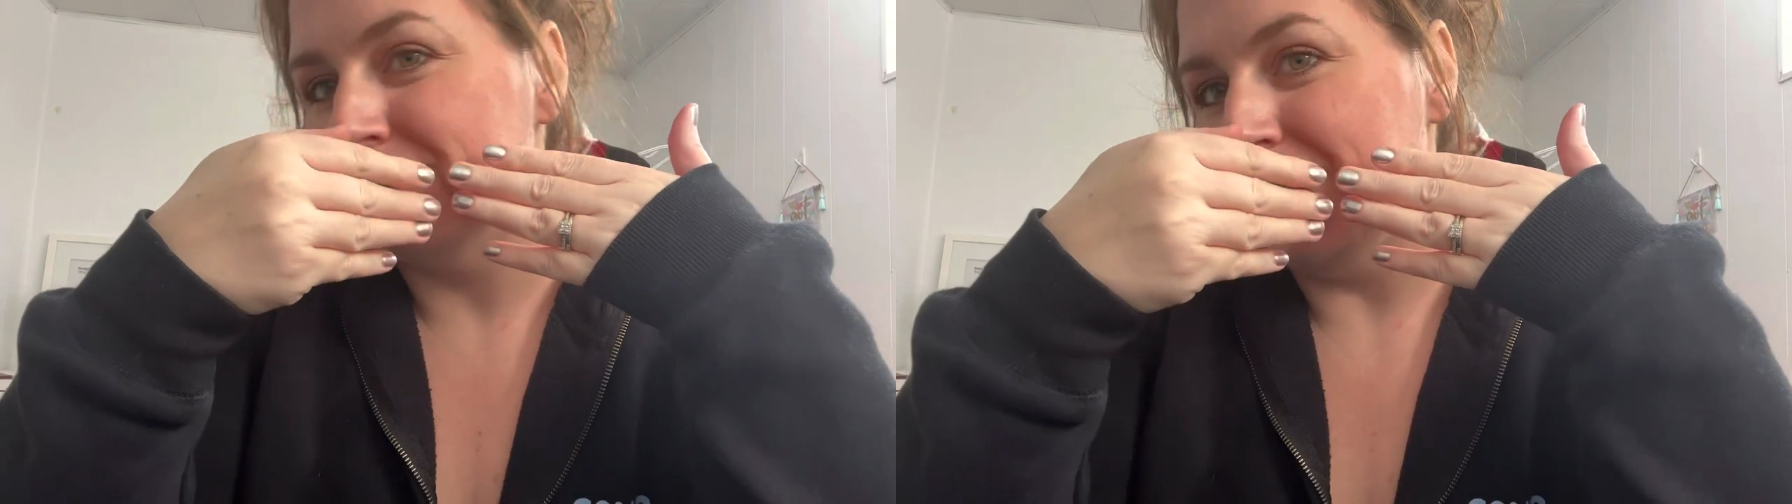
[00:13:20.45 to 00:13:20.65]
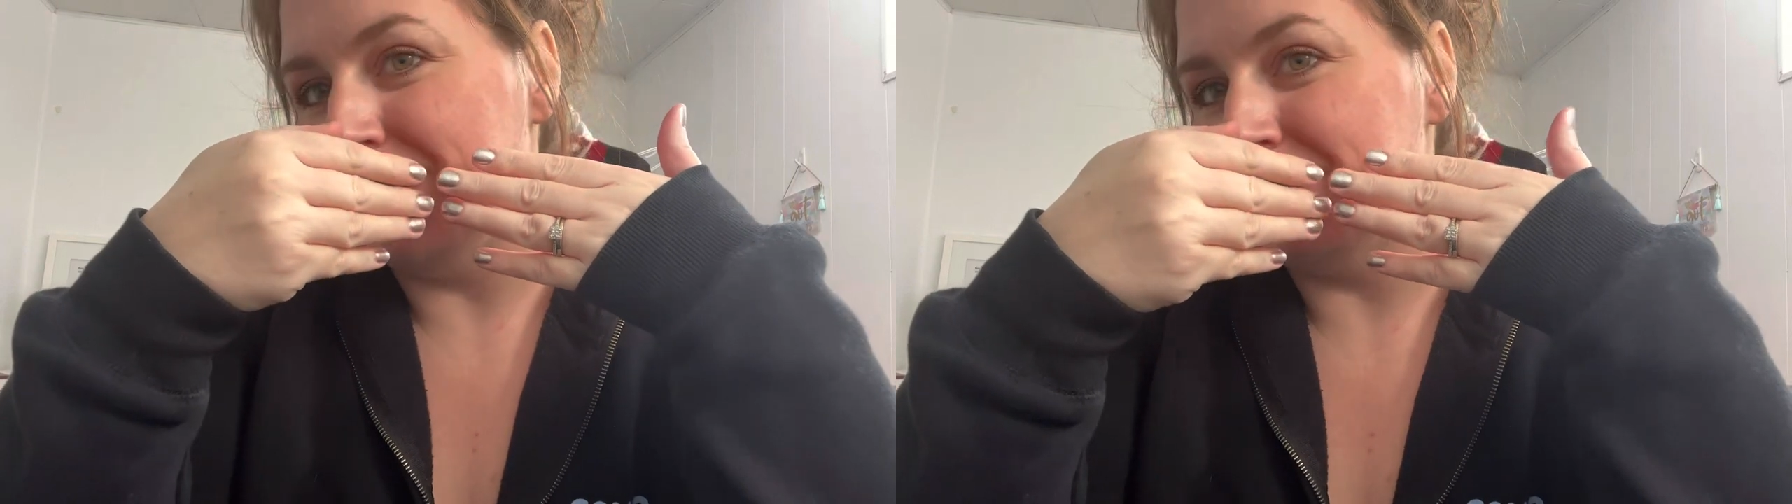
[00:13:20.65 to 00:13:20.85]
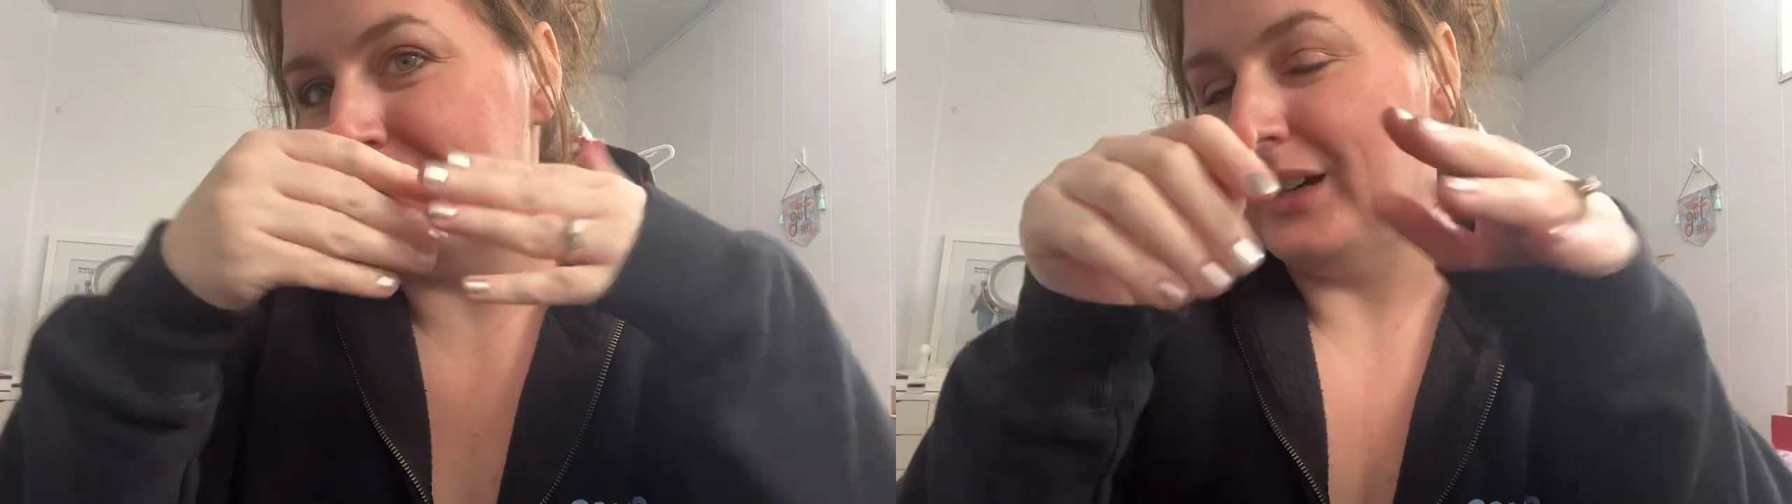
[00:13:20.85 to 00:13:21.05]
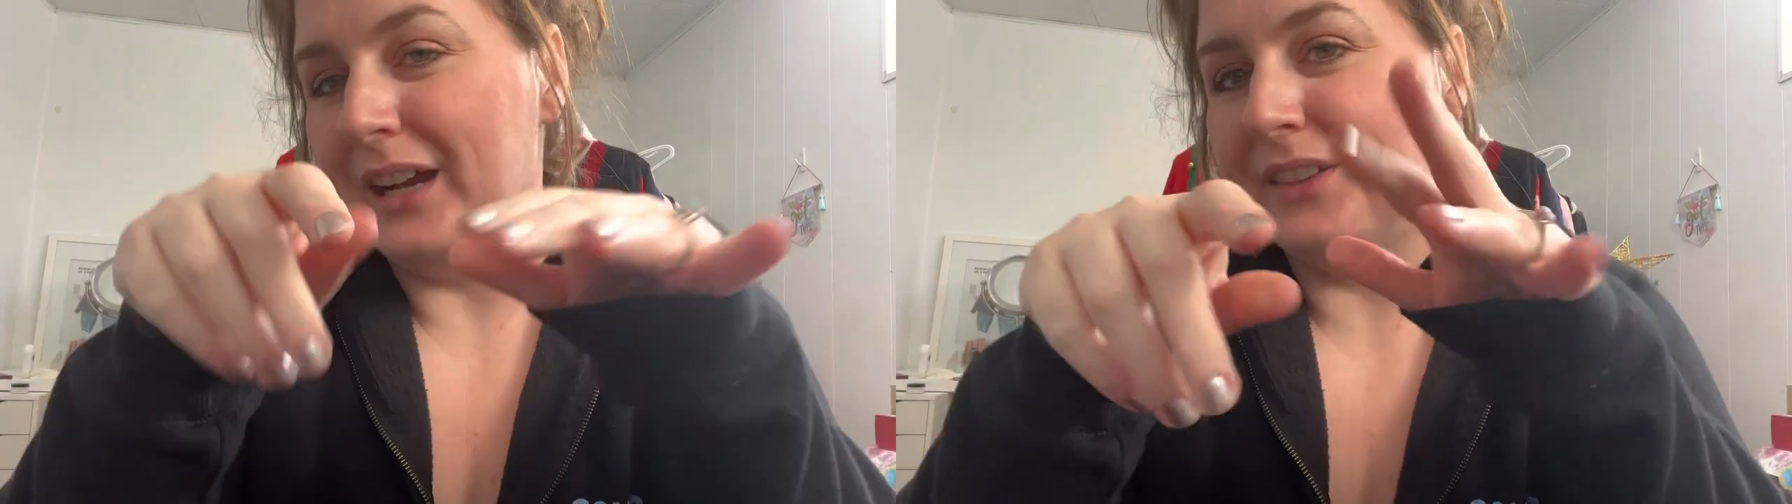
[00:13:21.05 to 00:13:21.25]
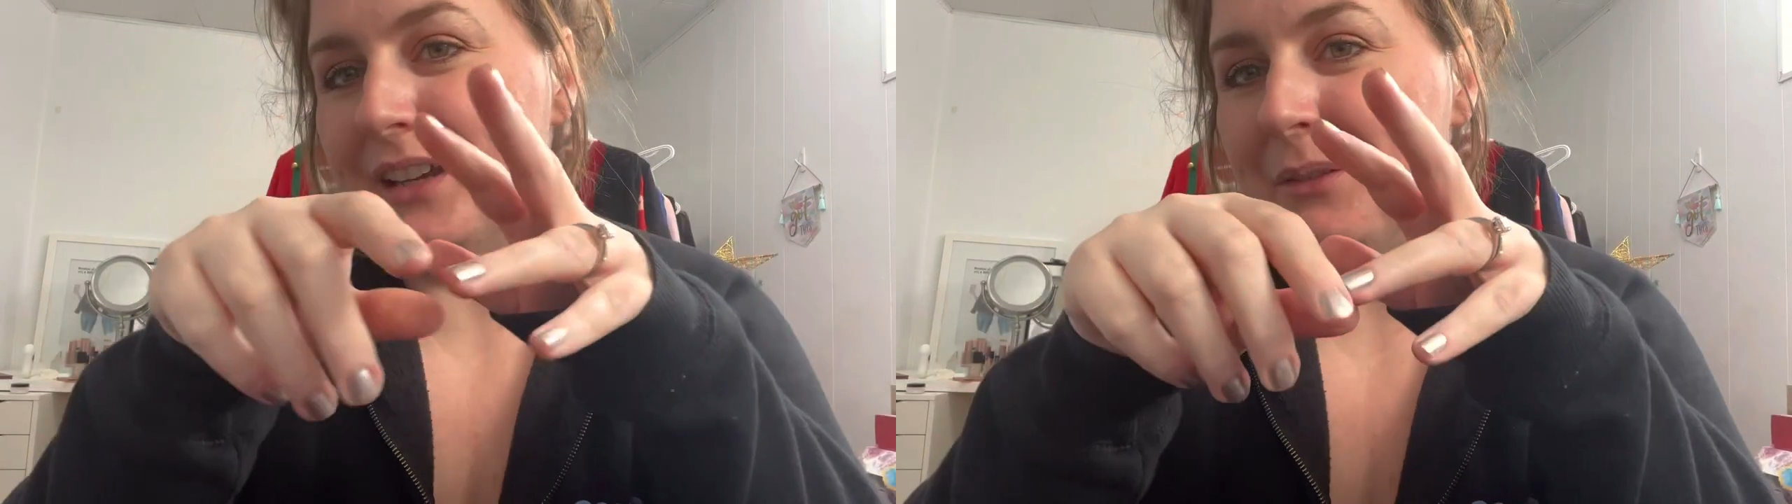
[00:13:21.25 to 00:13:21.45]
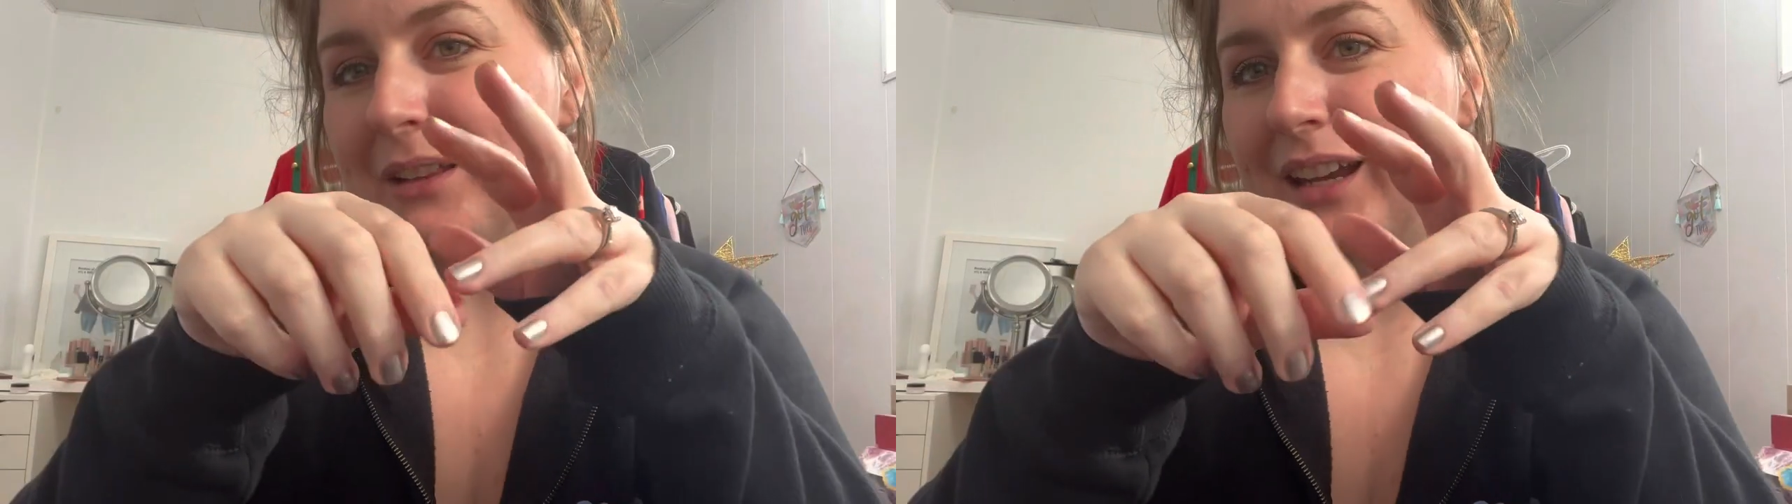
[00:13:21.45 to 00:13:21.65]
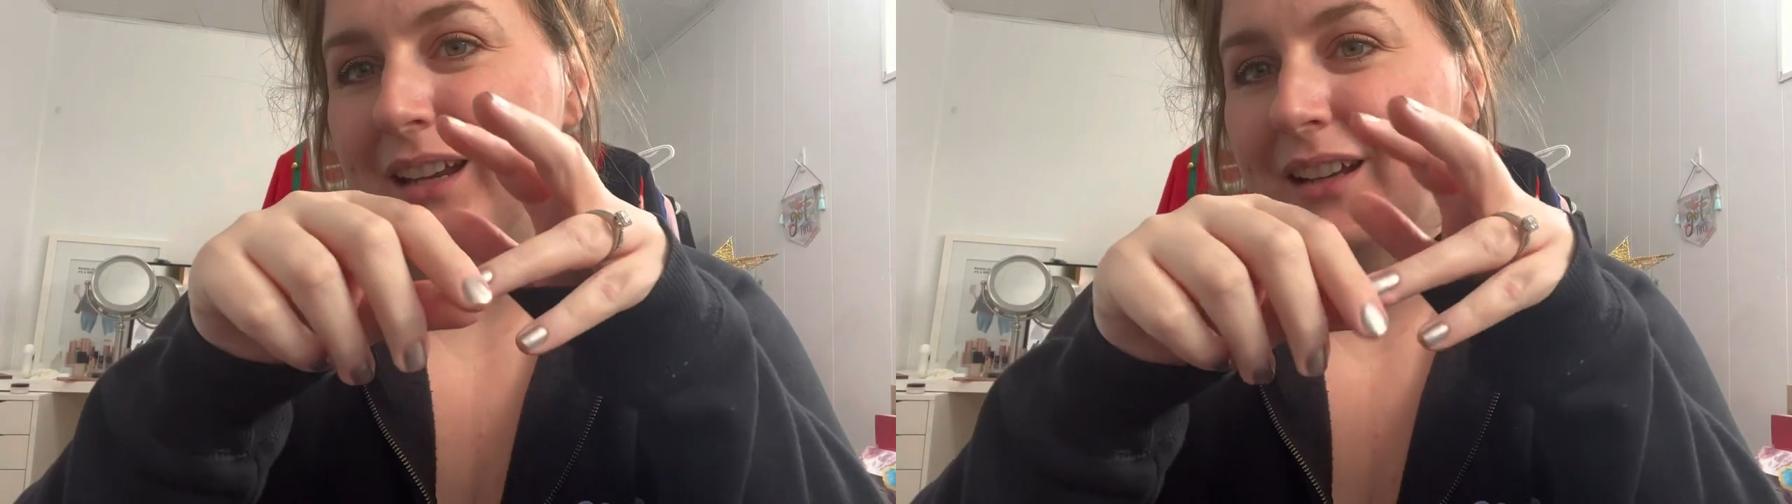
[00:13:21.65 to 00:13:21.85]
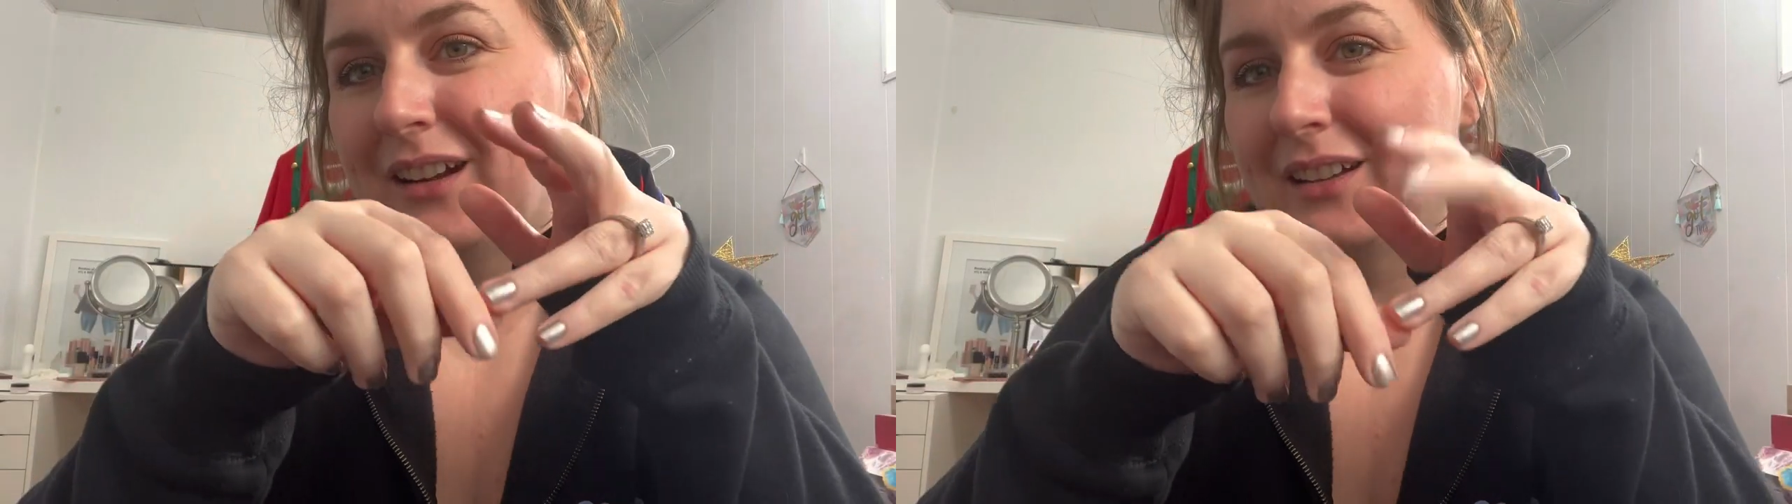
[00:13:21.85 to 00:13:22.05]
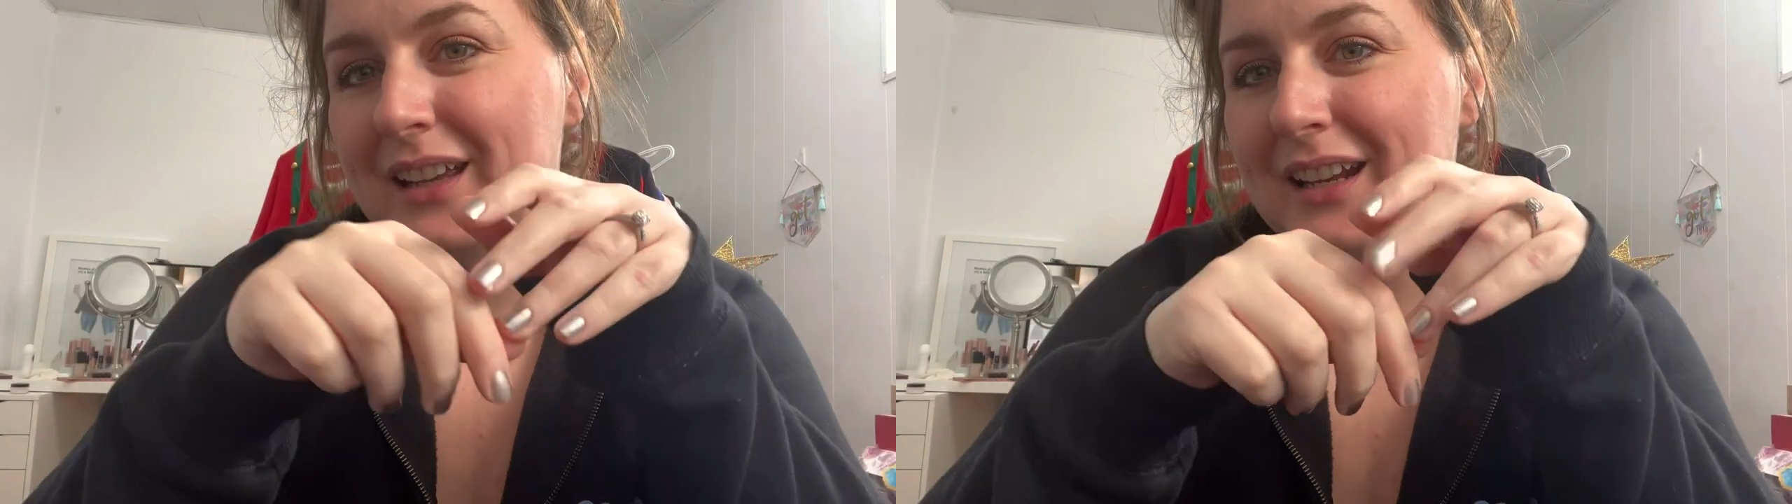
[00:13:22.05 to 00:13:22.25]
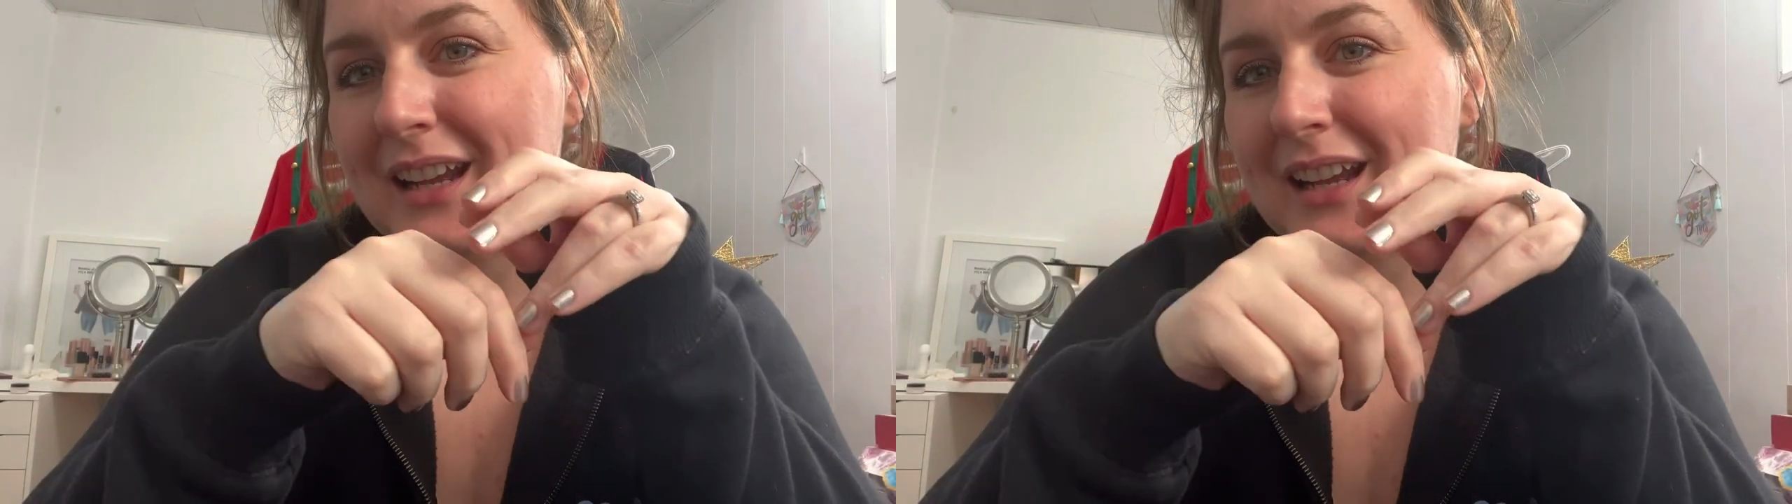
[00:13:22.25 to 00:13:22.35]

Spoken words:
I don't know. I think I would like it on, like,